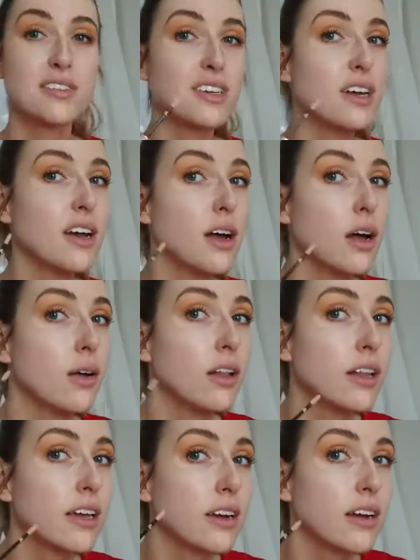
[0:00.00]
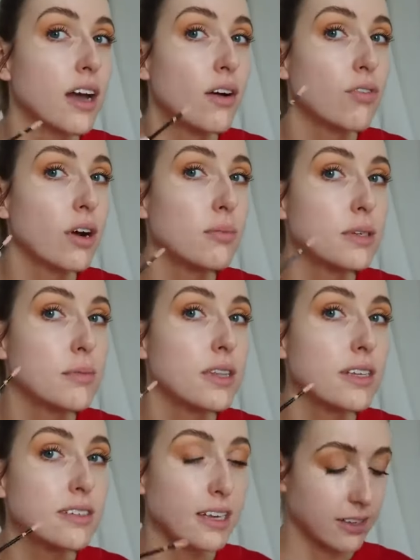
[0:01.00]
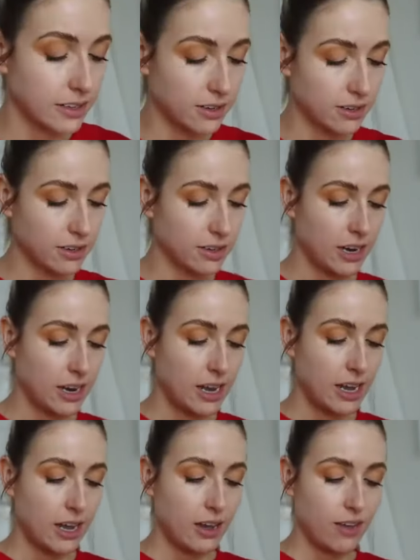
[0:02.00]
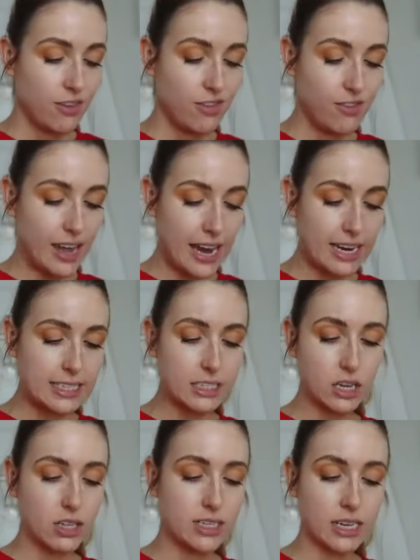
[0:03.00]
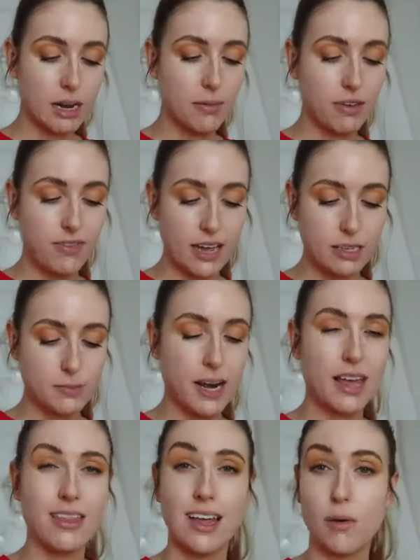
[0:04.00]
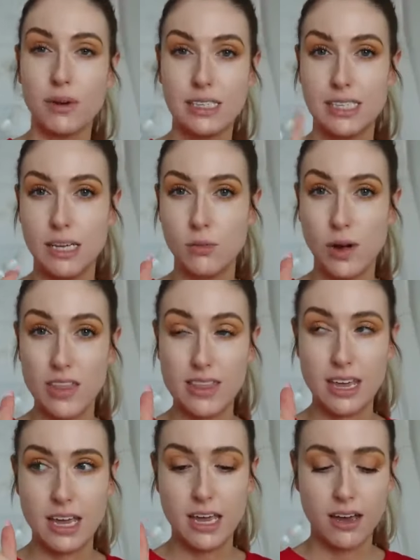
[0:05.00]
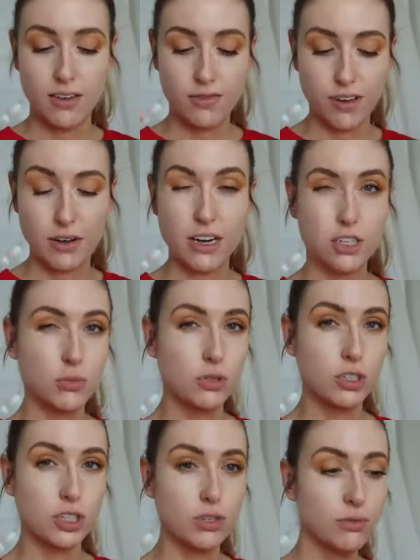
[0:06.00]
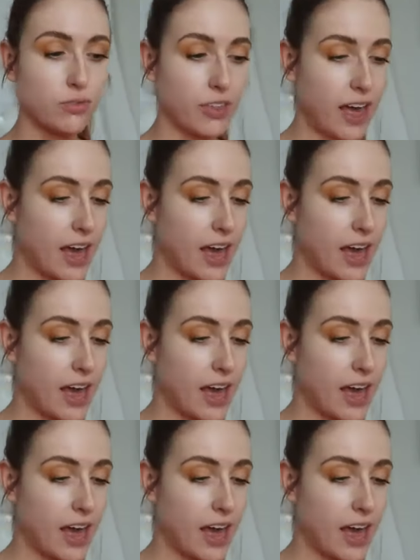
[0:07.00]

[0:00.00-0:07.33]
I was gonna cover up some of these like little veins on the side of my face, but I think I want to see what the foundation will do for